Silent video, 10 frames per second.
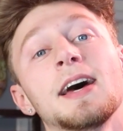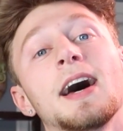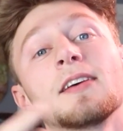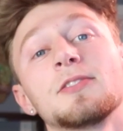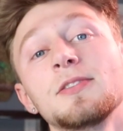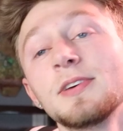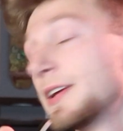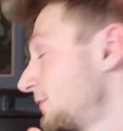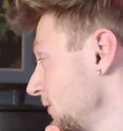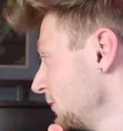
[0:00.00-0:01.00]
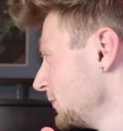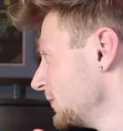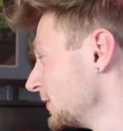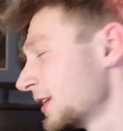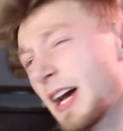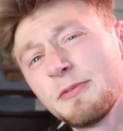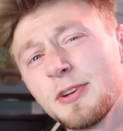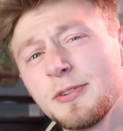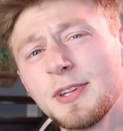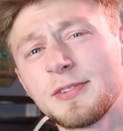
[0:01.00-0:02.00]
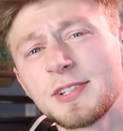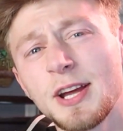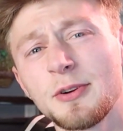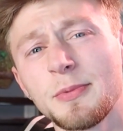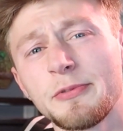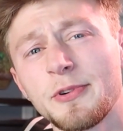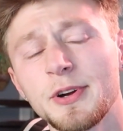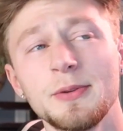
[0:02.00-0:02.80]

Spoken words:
If you have viewed this channel before,